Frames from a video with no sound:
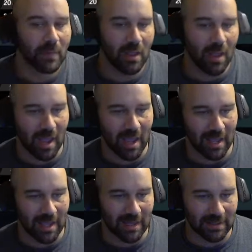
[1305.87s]

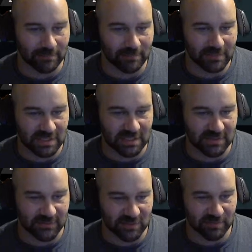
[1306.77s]
And just because
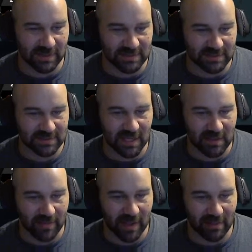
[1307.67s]
first base is taken
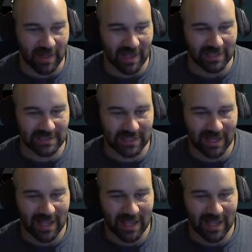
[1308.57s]
by Elias